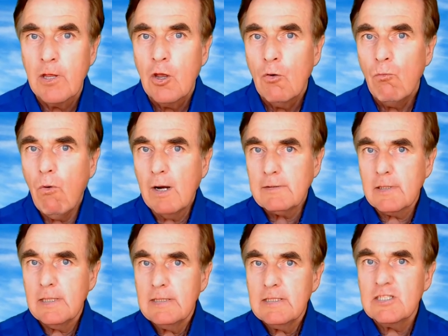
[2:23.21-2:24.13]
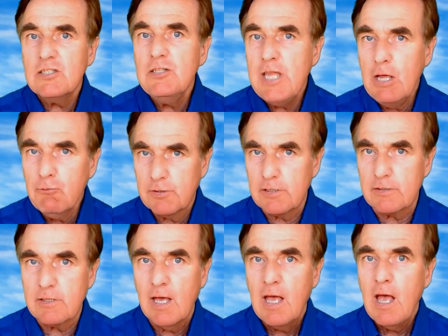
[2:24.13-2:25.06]
Watkins noted
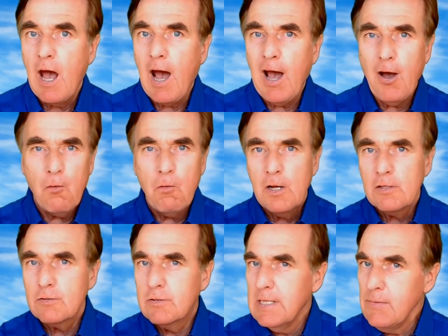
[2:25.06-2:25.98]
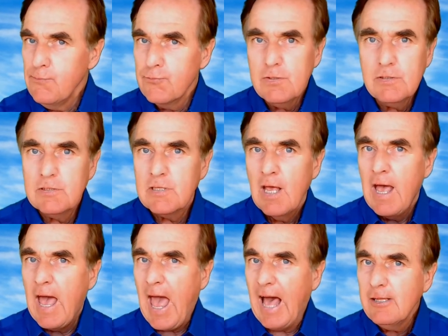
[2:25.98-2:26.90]
how different
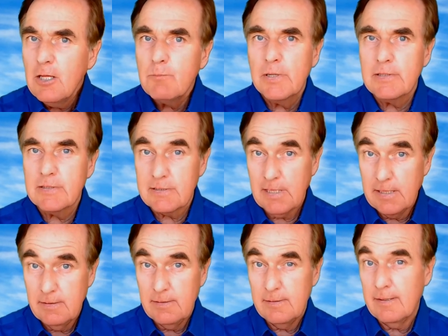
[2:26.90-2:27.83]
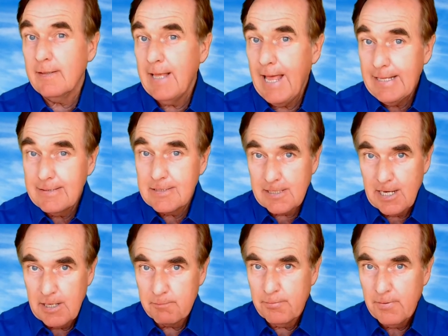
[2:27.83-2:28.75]
elements in the
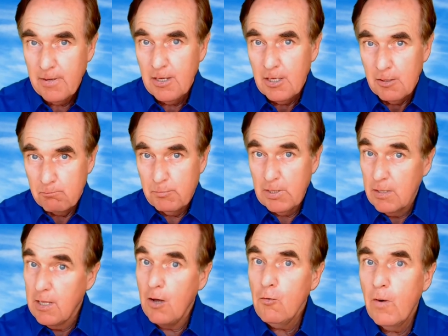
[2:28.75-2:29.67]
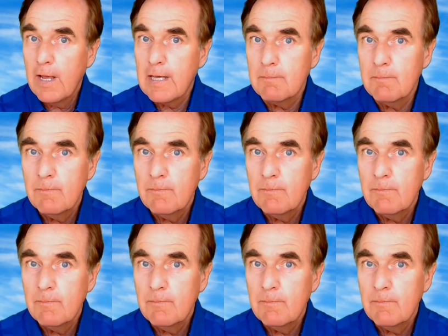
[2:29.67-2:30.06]
landscape below him